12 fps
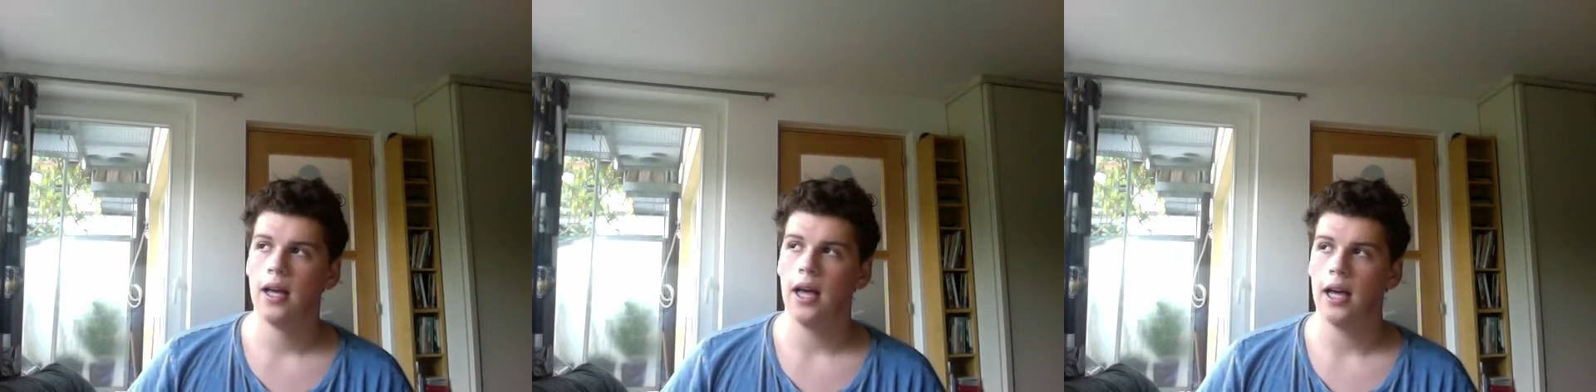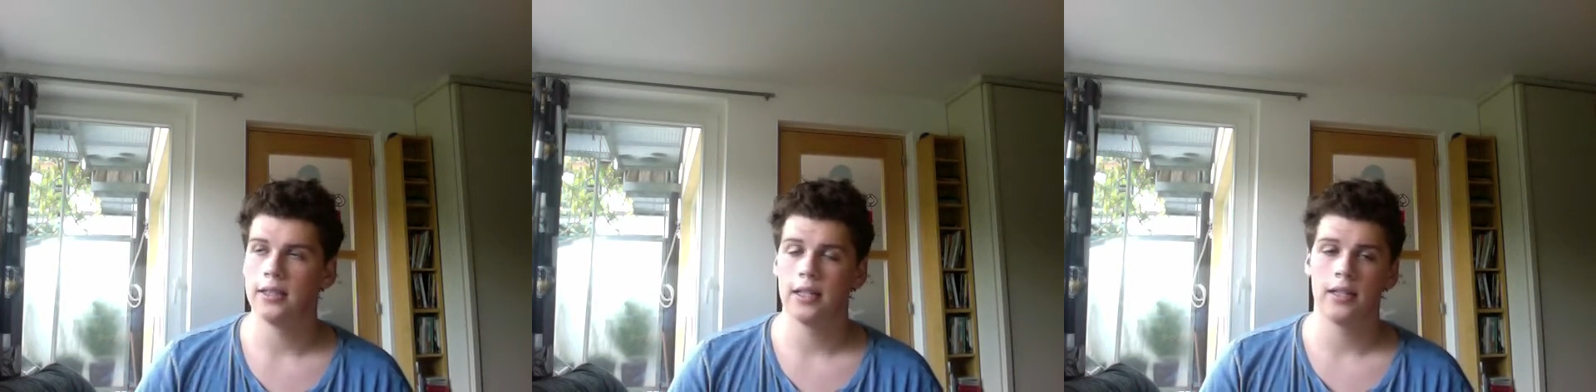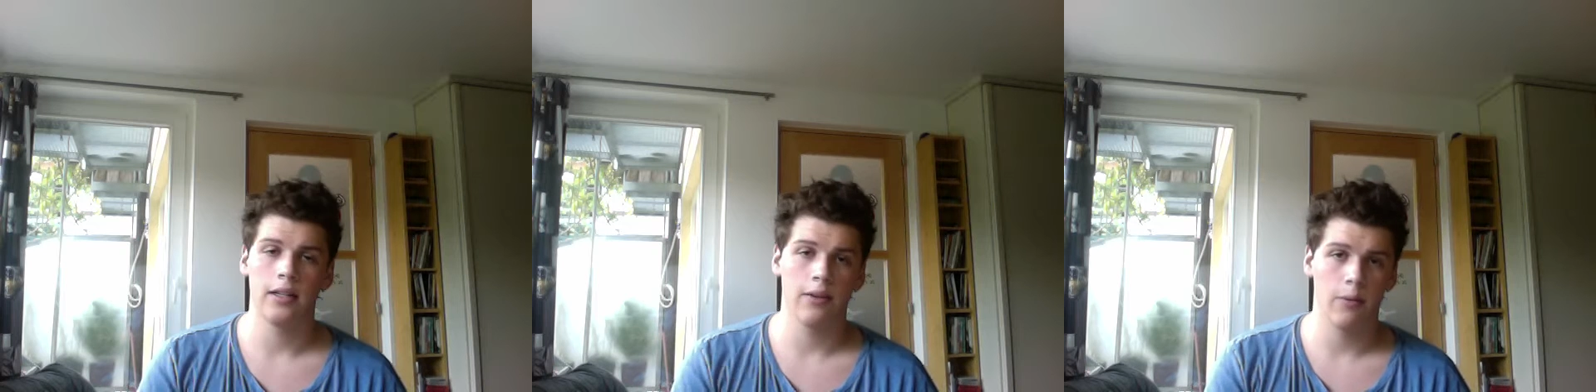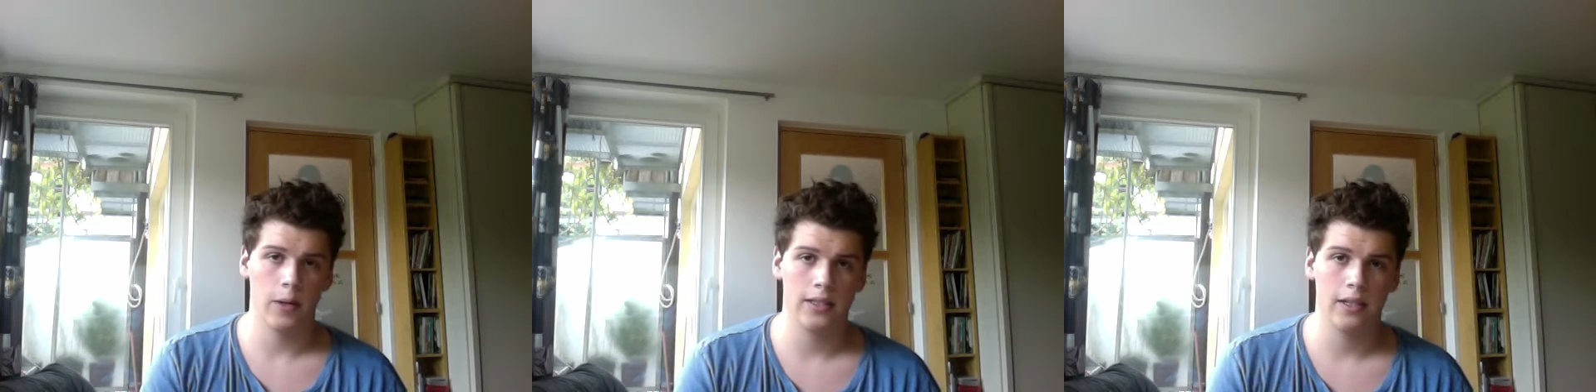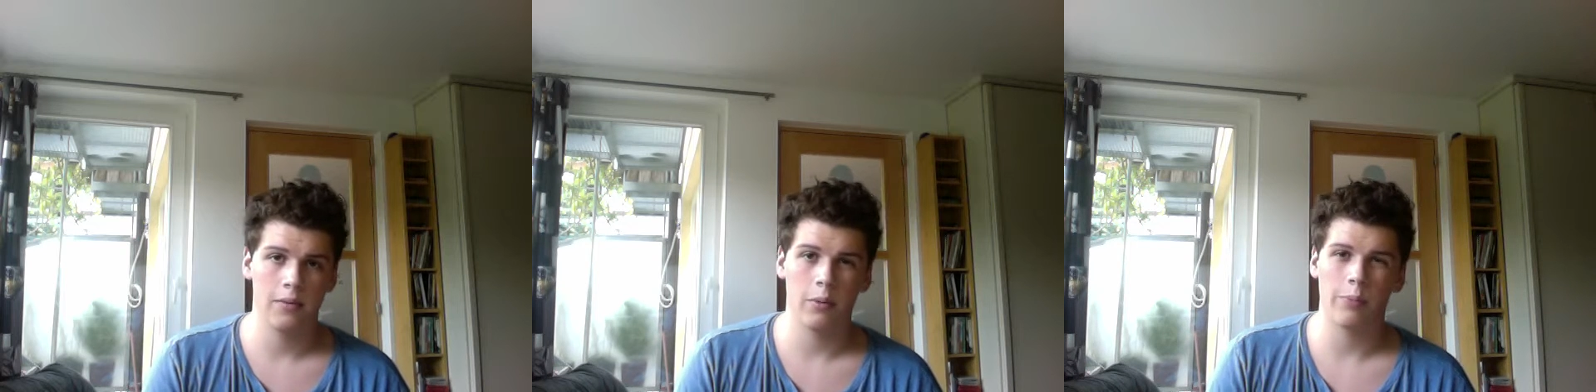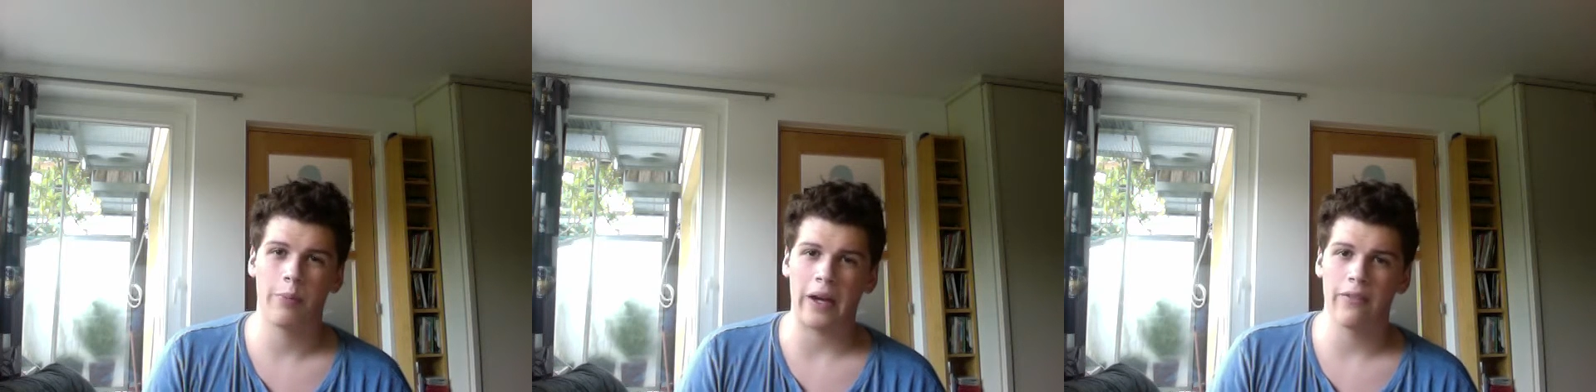And then it went in.
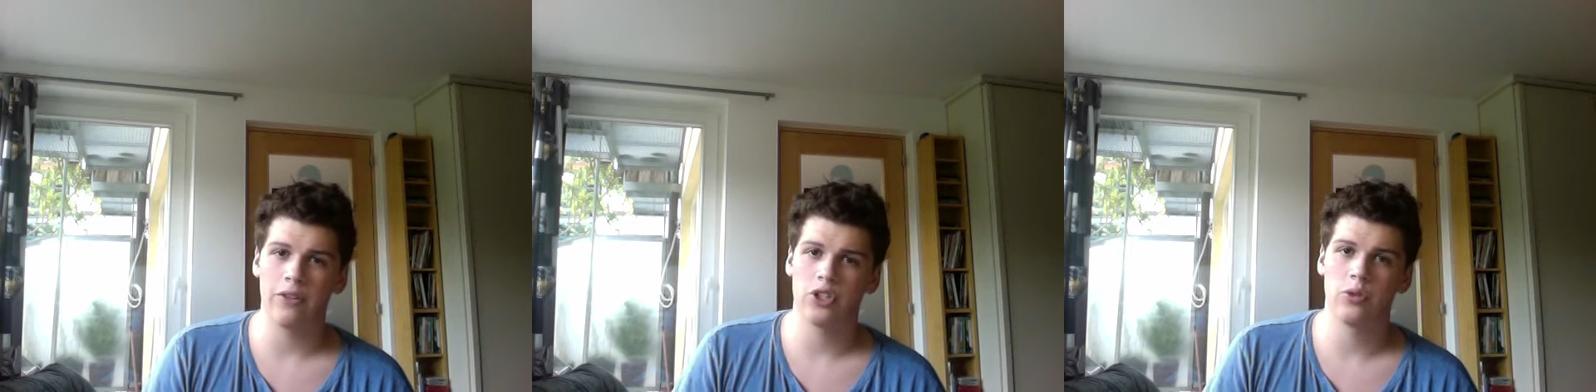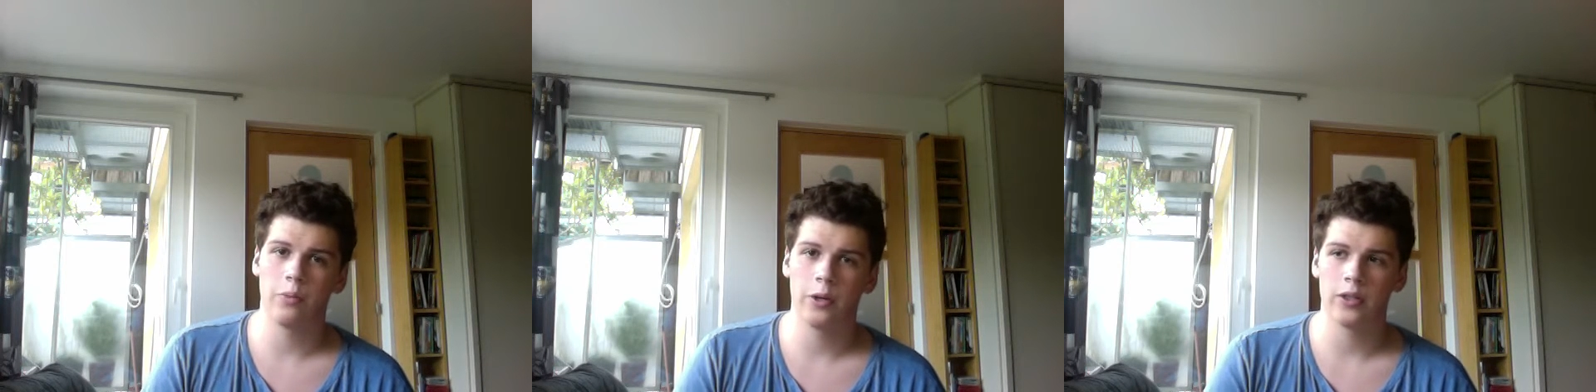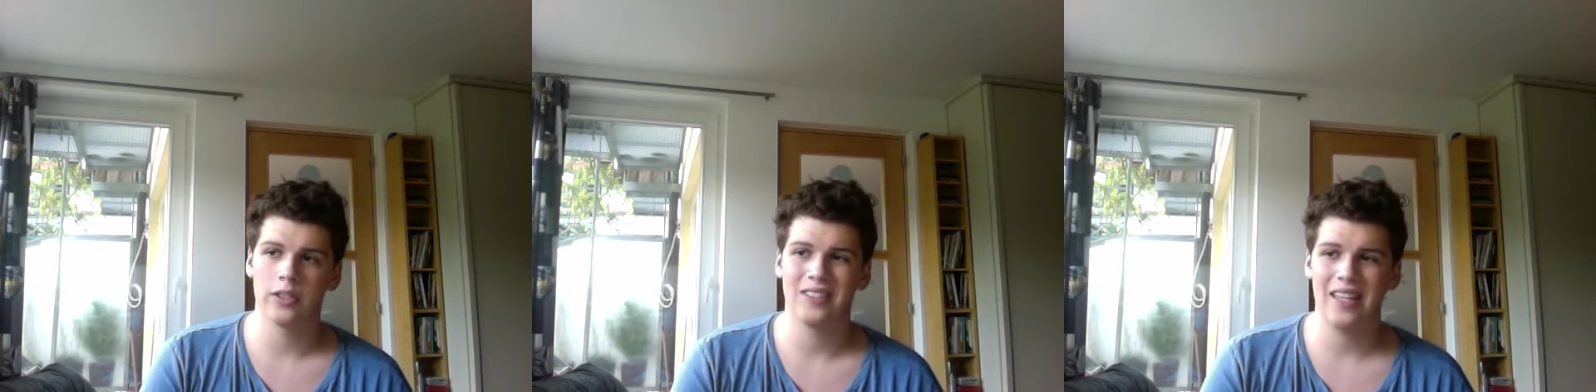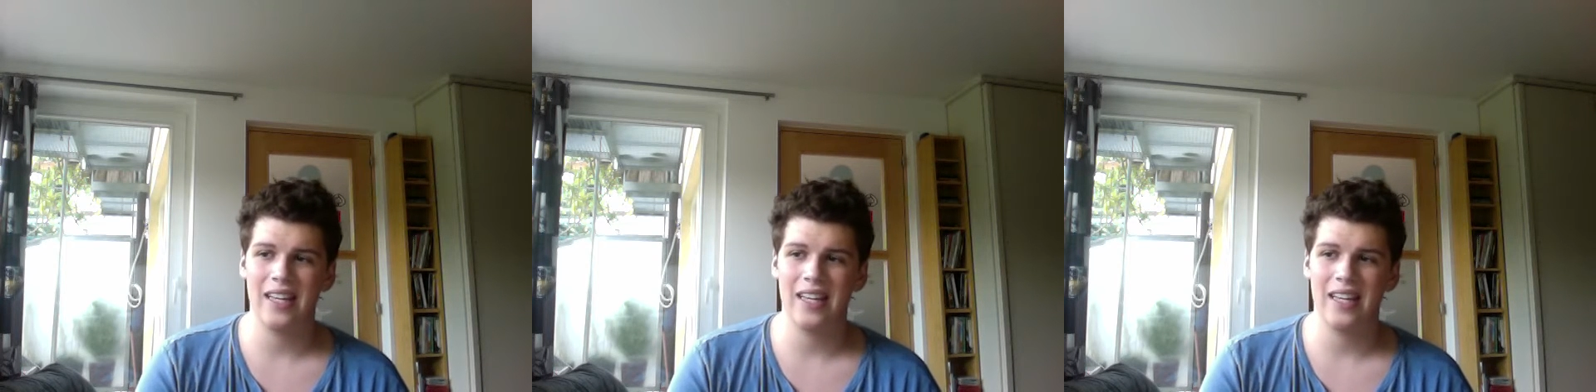But Begovic, to be honest,